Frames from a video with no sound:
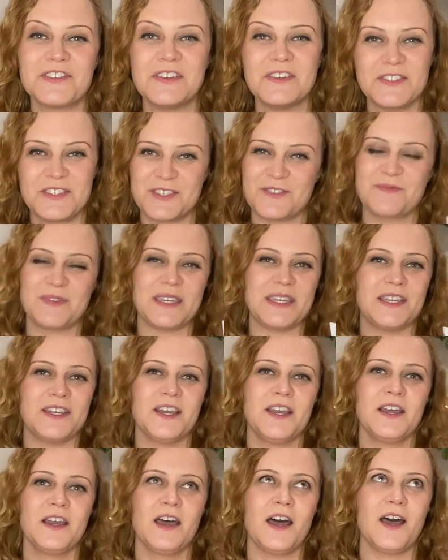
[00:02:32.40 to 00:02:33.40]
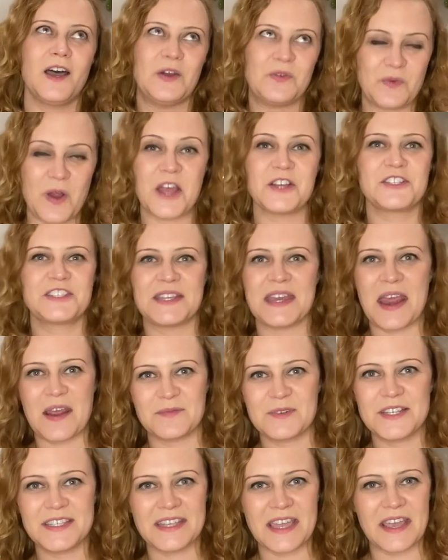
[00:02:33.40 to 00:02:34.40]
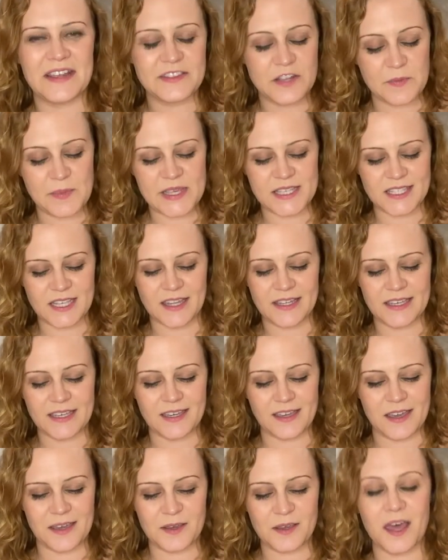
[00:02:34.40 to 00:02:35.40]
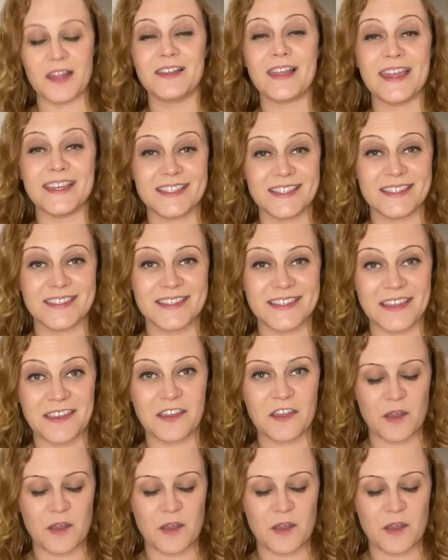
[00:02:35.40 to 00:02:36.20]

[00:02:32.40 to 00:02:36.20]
used to be Rodgers and Hammerstein. They're basically a licensing